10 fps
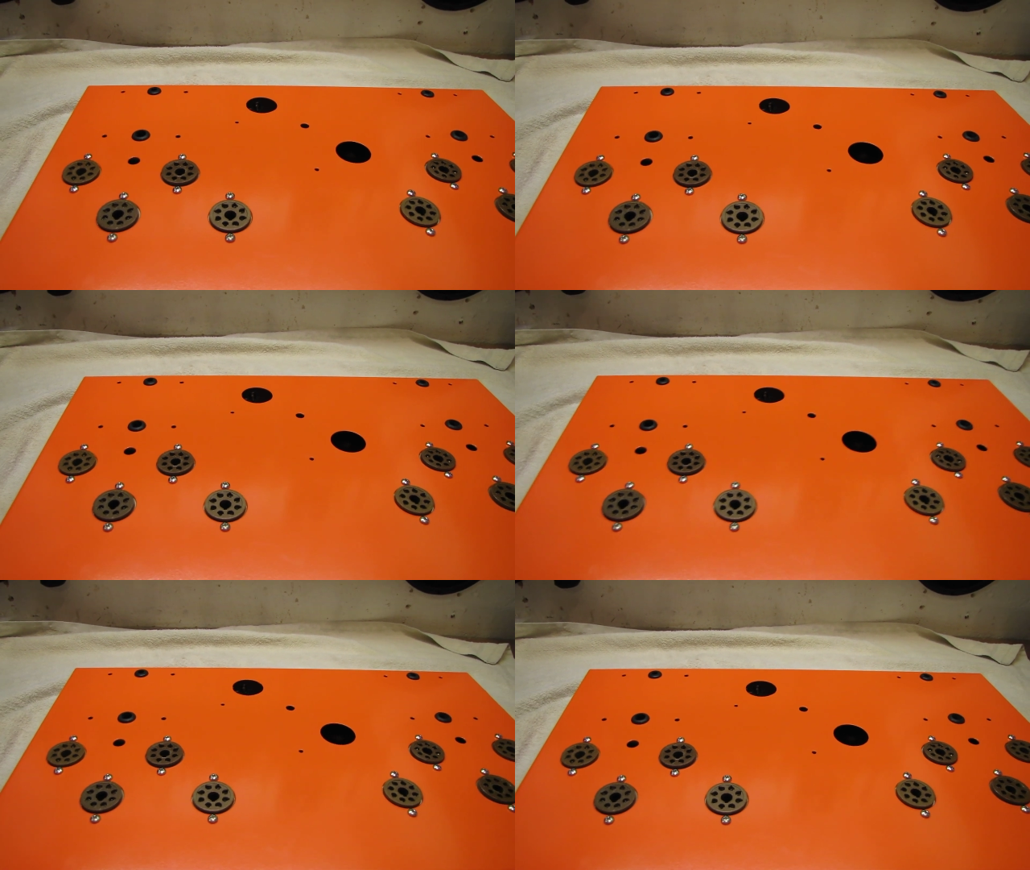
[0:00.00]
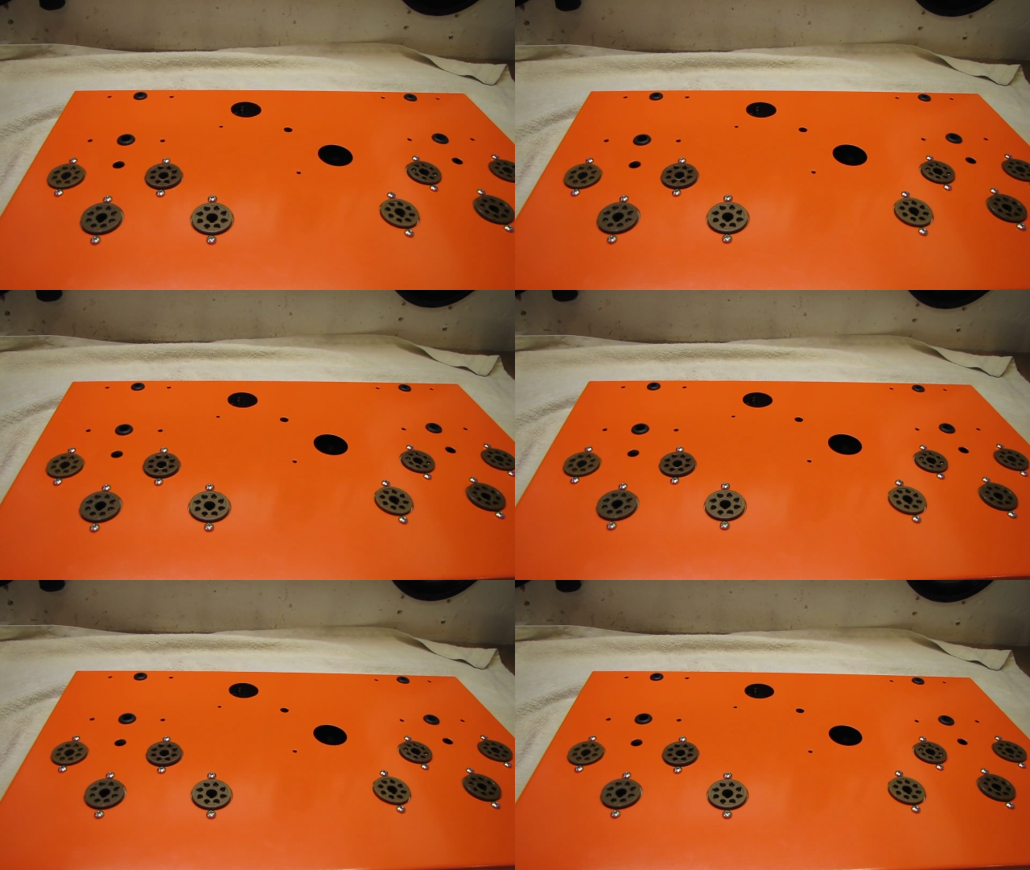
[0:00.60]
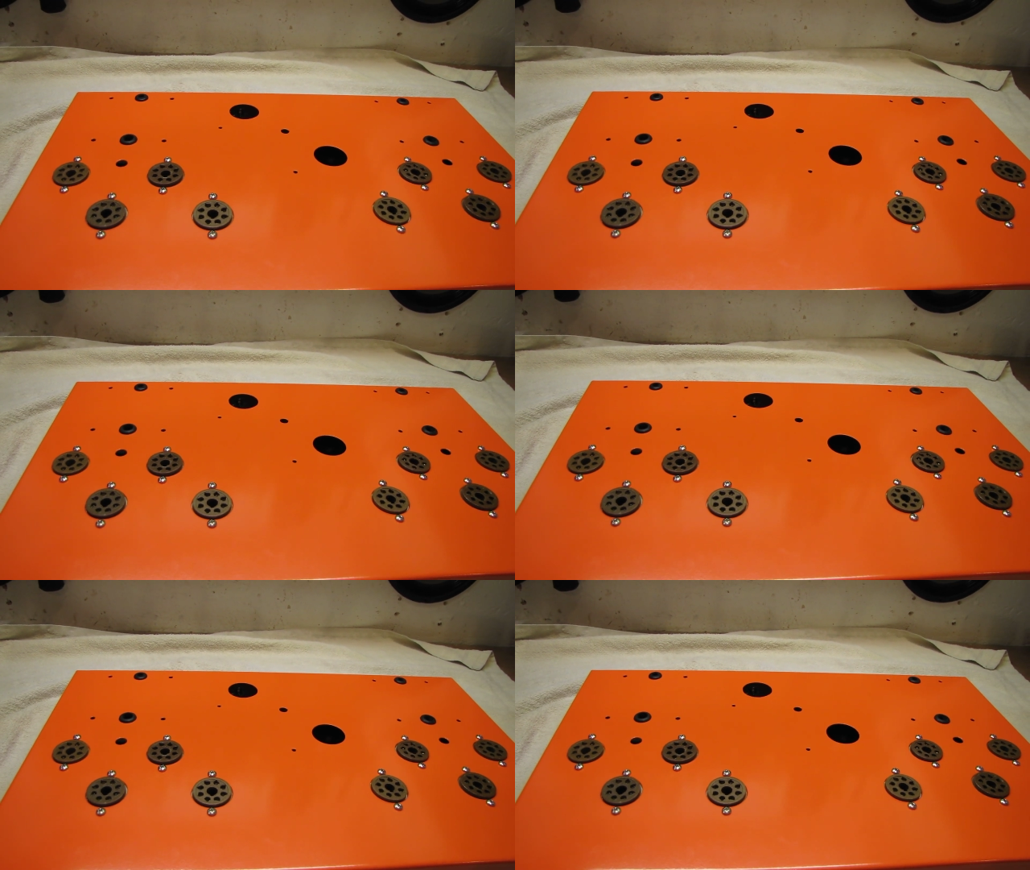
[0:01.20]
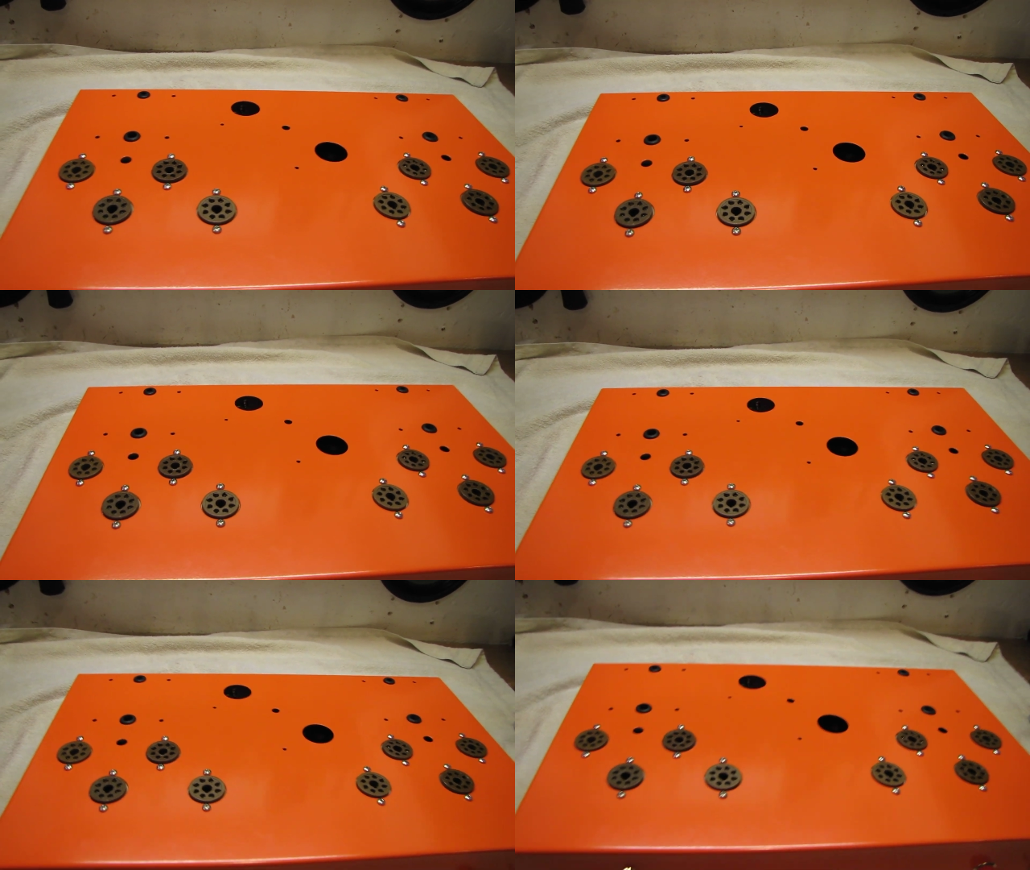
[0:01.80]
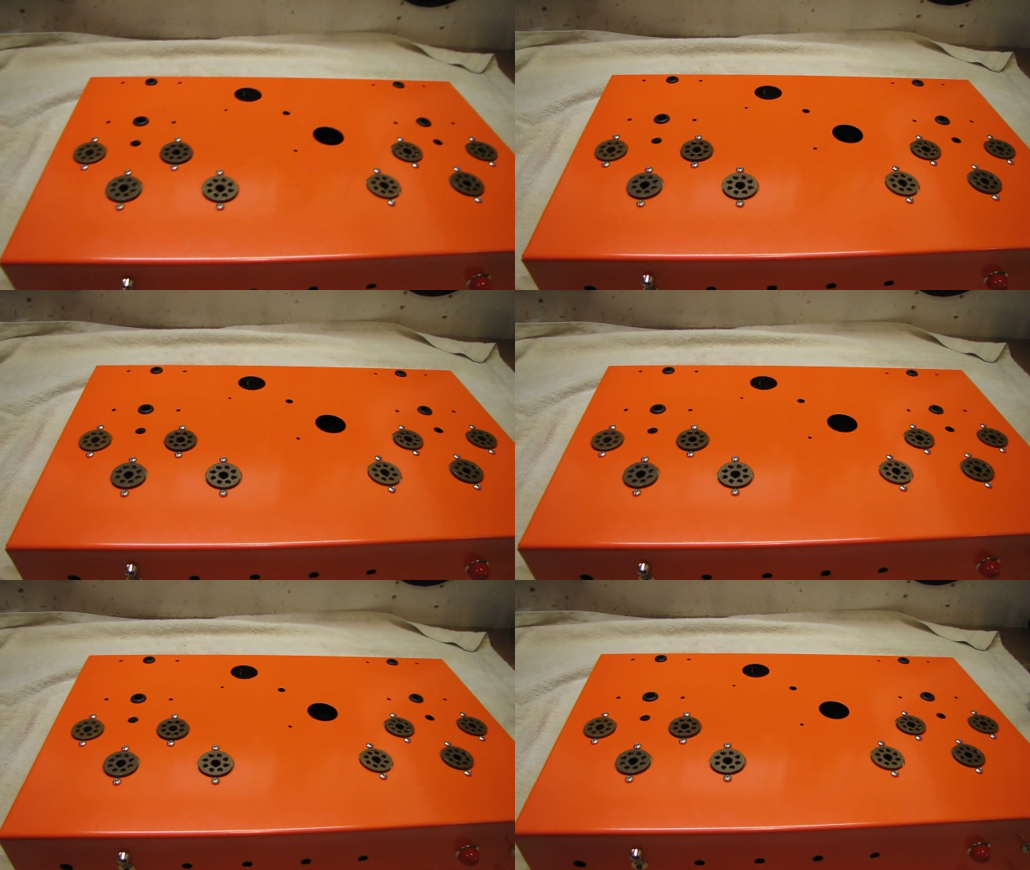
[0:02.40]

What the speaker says: (no speaker visible)